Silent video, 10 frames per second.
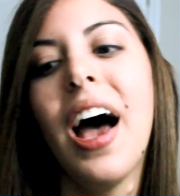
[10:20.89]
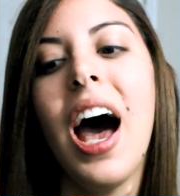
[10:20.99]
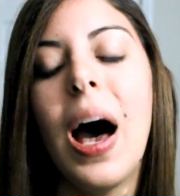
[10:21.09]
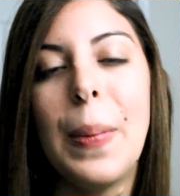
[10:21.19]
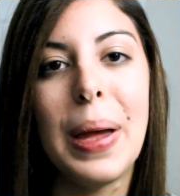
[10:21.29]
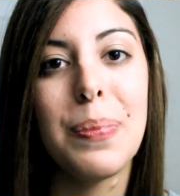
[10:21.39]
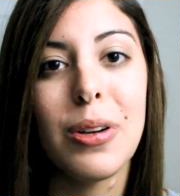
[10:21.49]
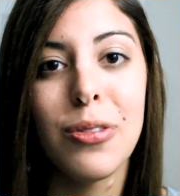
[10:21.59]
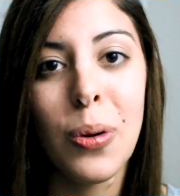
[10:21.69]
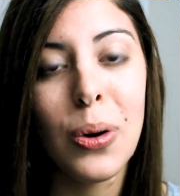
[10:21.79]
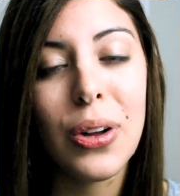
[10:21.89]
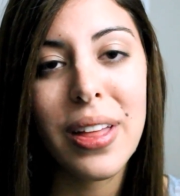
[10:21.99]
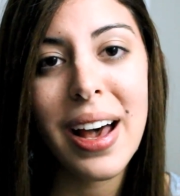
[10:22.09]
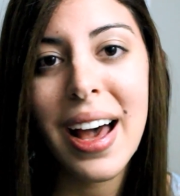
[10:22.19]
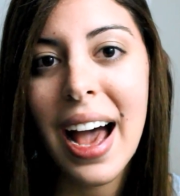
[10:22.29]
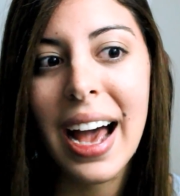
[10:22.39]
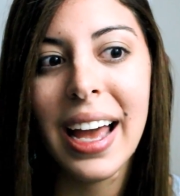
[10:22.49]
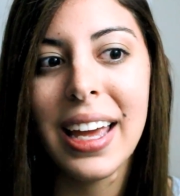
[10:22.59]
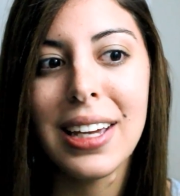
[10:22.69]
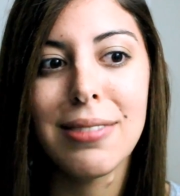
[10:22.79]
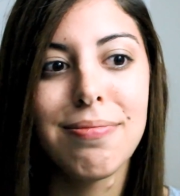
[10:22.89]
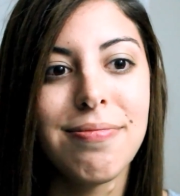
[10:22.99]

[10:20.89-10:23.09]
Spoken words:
And before that, I